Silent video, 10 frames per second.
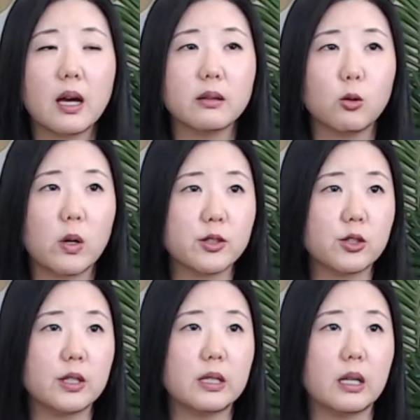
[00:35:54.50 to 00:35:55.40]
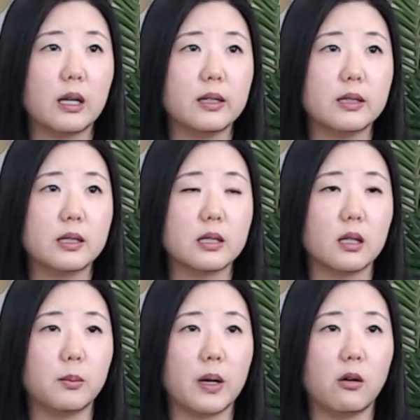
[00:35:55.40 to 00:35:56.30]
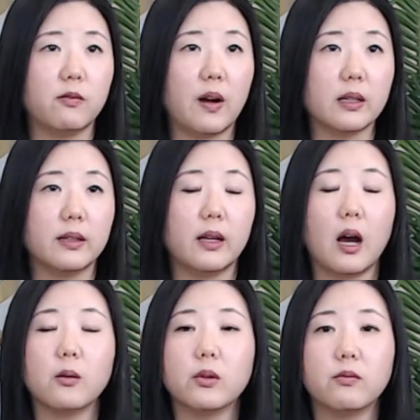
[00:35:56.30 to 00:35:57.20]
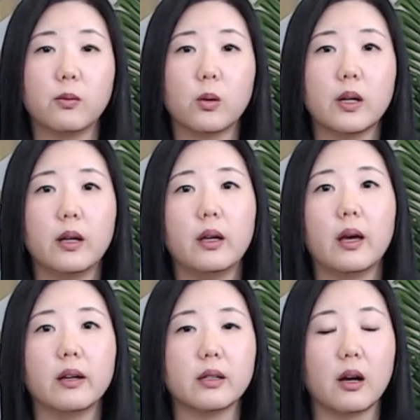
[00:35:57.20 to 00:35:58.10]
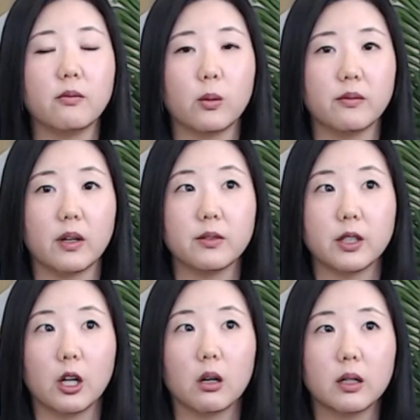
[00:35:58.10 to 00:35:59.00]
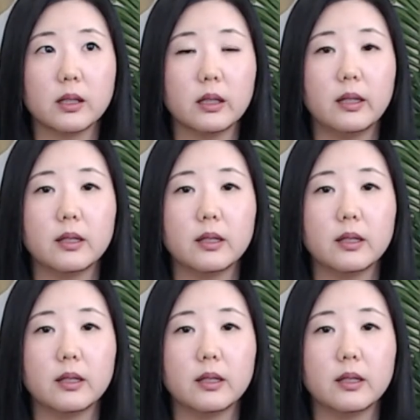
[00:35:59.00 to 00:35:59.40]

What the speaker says: question is about filing the I-140 and I-485 concurrently.